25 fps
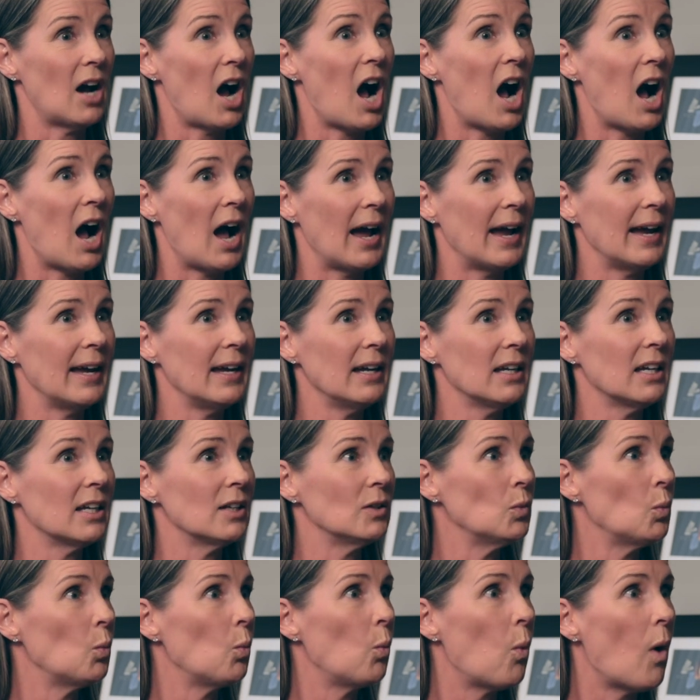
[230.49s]
I
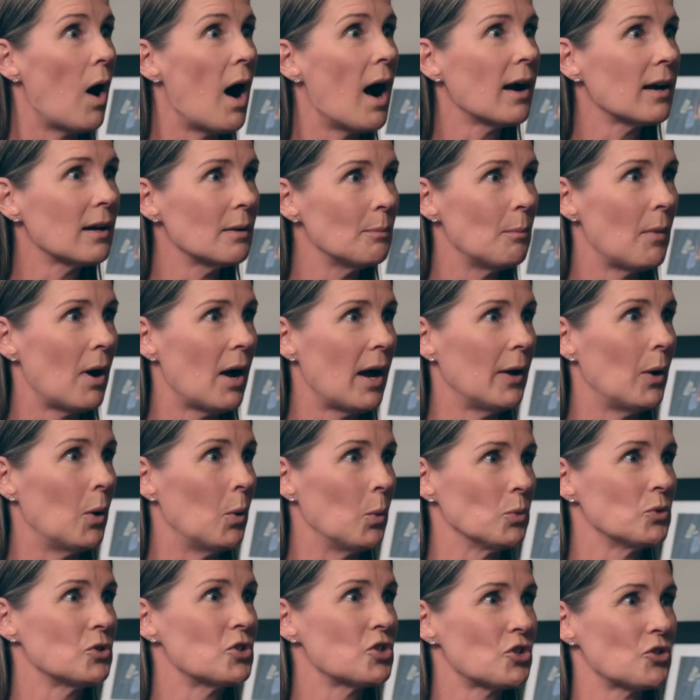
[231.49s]
can walk my
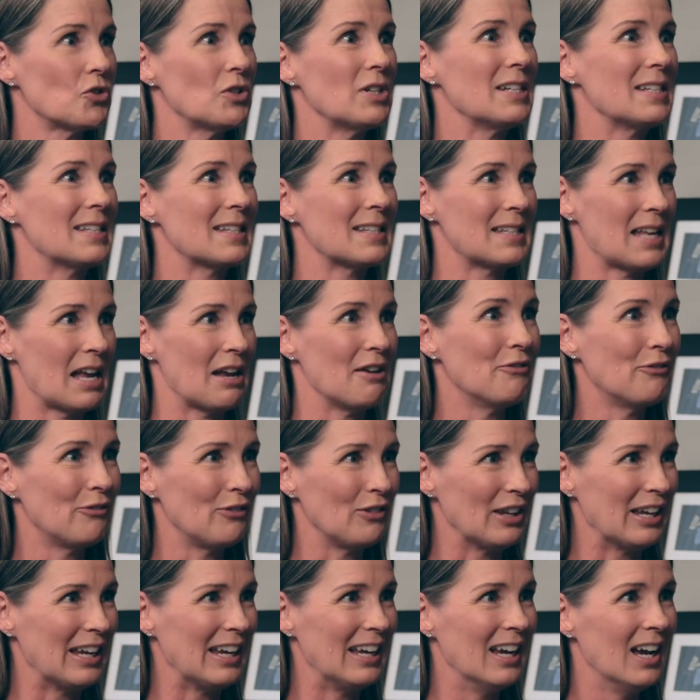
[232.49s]
own streets
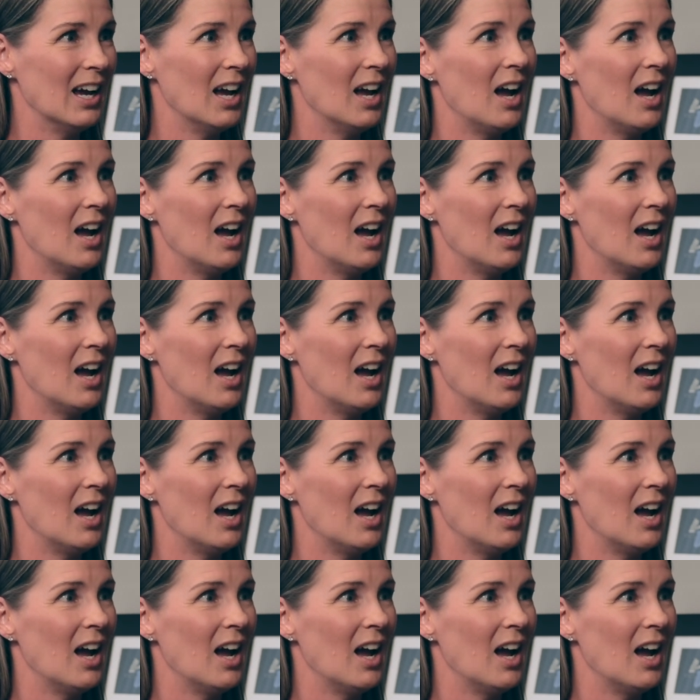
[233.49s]
safely.